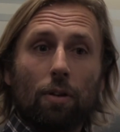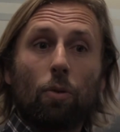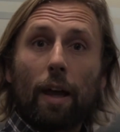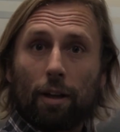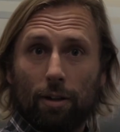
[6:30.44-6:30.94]

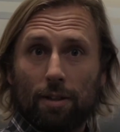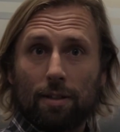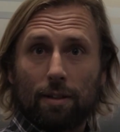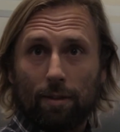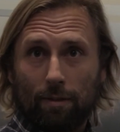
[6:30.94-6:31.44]

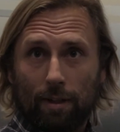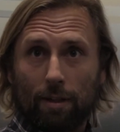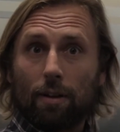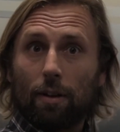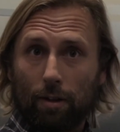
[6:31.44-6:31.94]
records
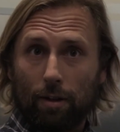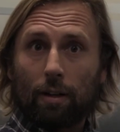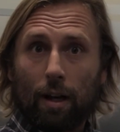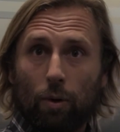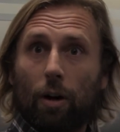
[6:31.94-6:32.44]
that
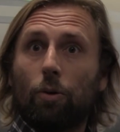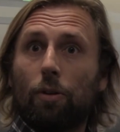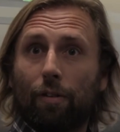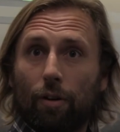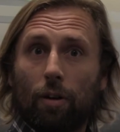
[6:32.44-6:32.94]
now
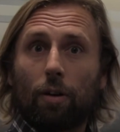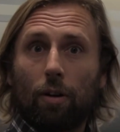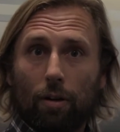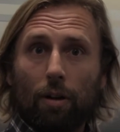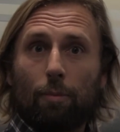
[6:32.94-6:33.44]
hold for
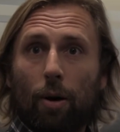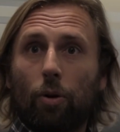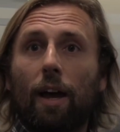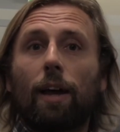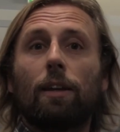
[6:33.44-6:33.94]

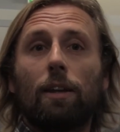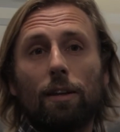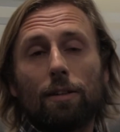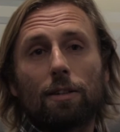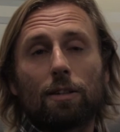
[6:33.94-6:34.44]
about 80
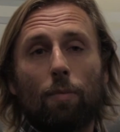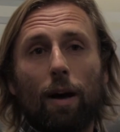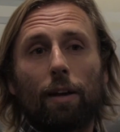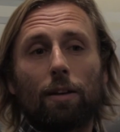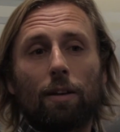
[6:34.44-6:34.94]
years
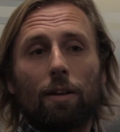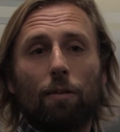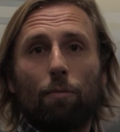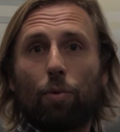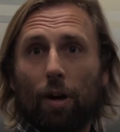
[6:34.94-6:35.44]
might
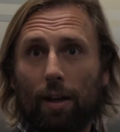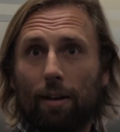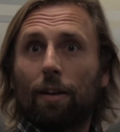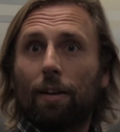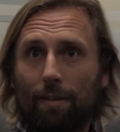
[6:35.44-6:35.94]

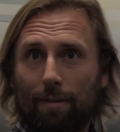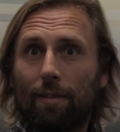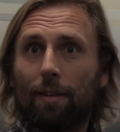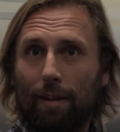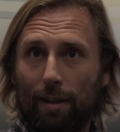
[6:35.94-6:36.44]
break
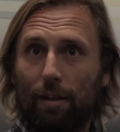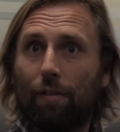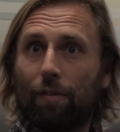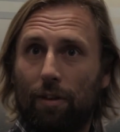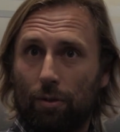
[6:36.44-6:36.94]

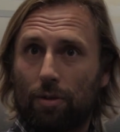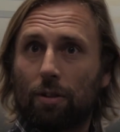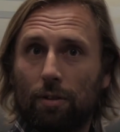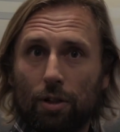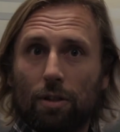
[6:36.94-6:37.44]
if those
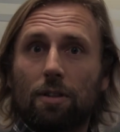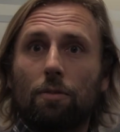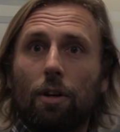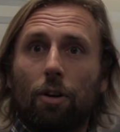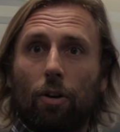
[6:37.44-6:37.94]
conditions
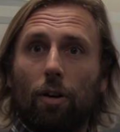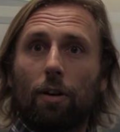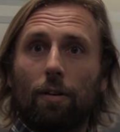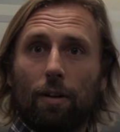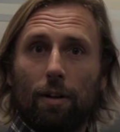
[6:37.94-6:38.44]
reoccurred
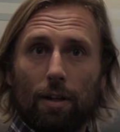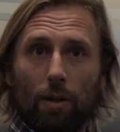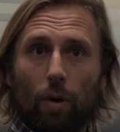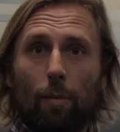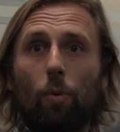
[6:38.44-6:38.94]
in
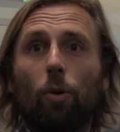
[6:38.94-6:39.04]
a warmer